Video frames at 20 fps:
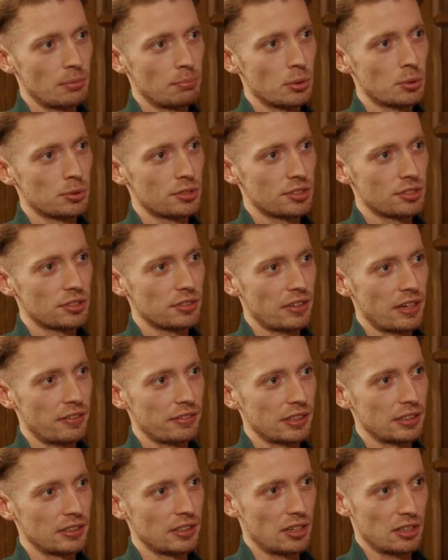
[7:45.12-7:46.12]
The importance of
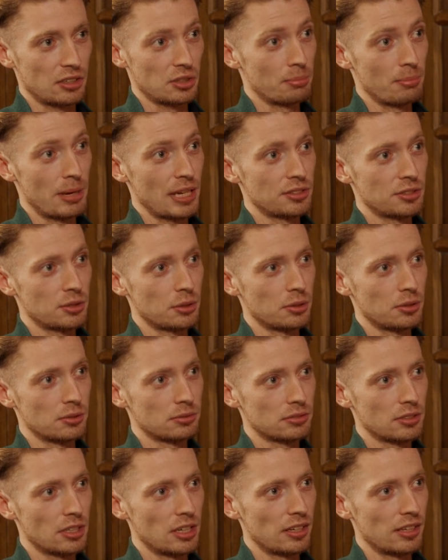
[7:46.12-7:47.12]
having a good mentor
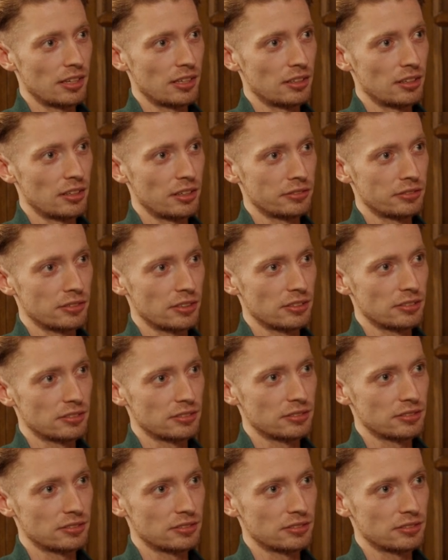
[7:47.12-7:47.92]
early in life, right?